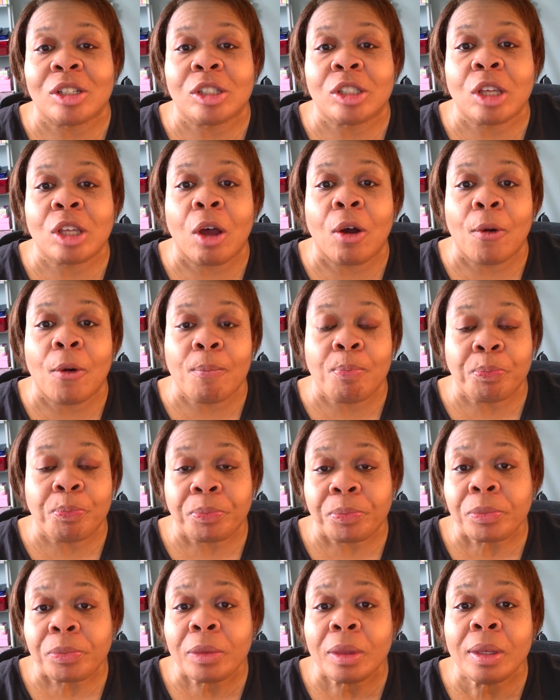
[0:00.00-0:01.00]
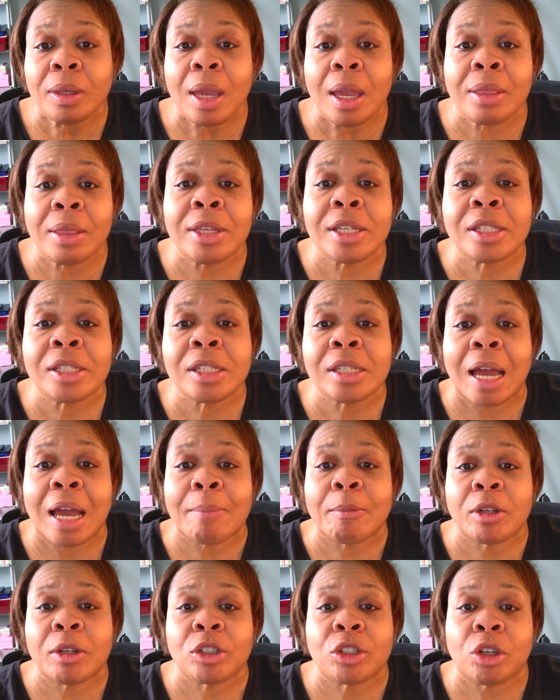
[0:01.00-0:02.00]
So this is
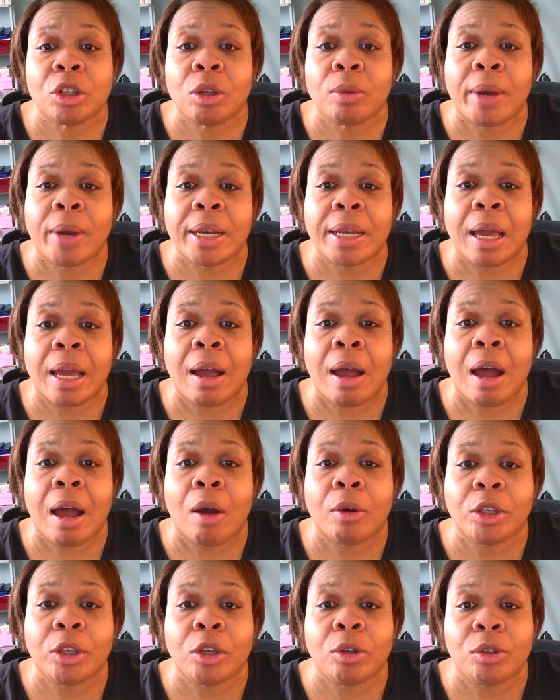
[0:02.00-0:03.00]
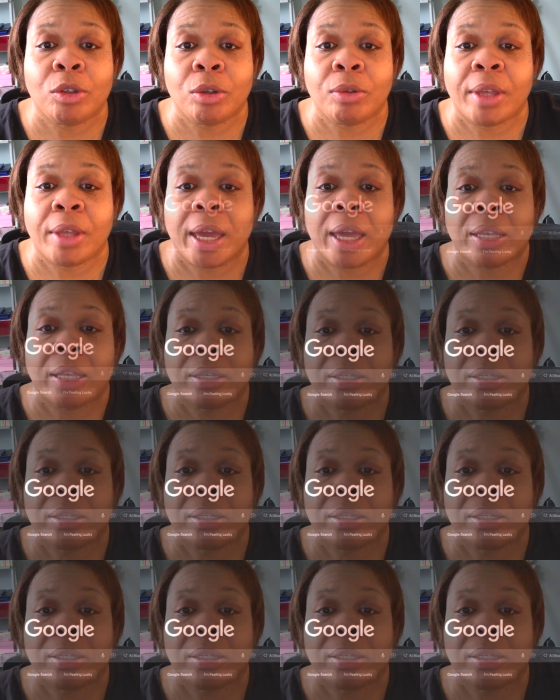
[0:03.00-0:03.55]
I'm going to show you right now how you do that.